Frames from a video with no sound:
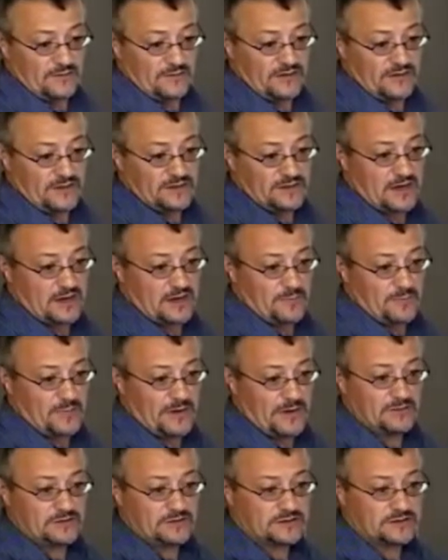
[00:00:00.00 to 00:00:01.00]
these
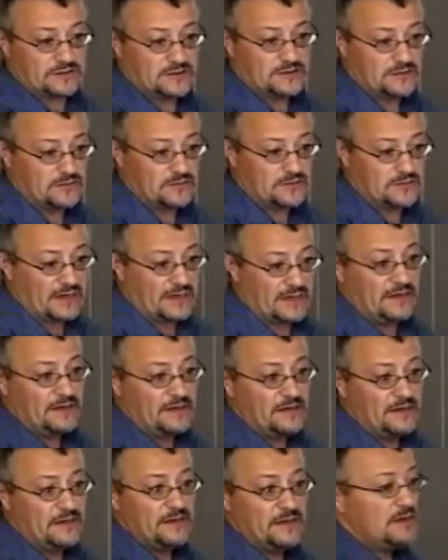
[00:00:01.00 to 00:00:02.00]
compounds, okay?
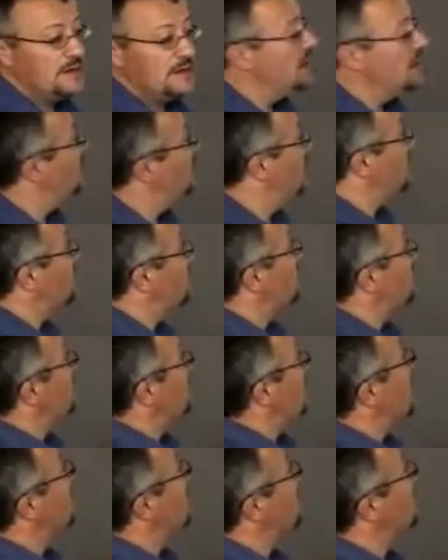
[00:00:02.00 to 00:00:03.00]
This is
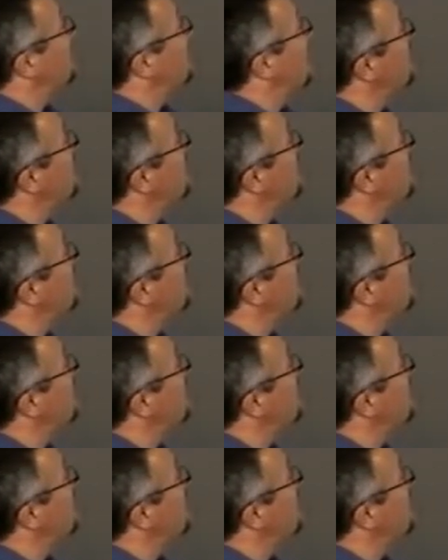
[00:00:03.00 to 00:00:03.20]
saying the same